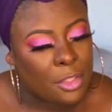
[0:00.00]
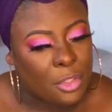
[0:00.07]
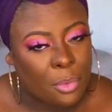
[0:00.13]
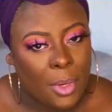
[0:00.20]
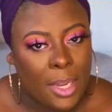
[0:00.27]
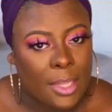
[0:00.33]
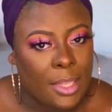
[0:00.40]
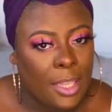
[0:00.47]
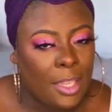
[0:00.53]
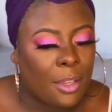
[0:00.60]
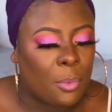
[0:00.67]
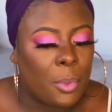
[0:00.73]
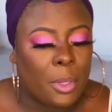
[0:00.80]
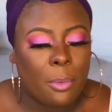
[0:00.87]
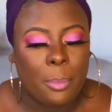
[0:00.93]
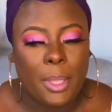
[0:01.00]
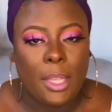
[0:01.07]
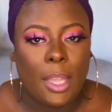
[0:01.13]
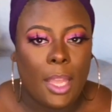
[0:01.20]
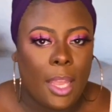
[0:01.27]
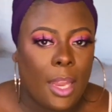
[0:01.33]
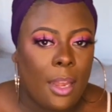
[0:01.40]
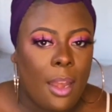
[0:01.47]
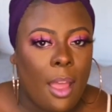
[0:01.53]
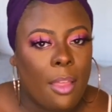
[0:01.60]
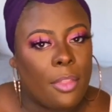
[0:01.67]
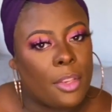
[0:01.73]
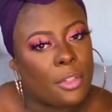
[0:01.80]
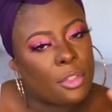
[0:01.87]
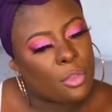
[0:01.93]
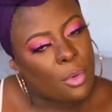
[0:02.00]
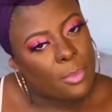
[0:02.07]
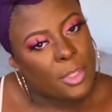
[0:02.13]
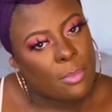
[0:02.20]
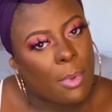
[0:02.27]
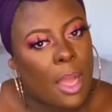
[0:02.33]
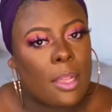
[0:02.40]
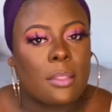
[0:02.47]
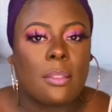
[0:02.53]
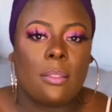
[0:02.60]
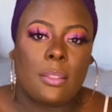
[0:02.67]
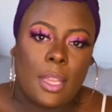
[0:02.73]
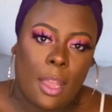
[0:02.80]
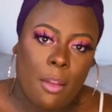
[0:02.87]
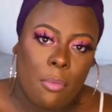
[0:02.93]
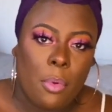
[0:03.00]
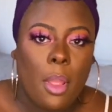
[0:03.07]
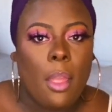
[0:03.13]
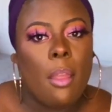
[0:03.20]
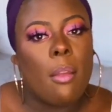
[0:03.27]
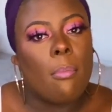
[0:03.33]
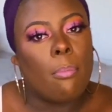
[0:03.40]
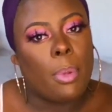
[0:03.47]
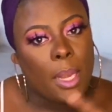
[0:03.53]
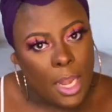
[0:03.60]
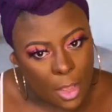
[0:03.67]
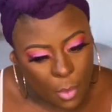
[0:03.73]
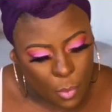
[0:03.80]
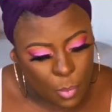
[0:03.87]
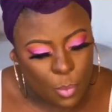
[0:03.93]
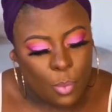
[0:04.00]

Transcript: Direct link will be in the description box down below.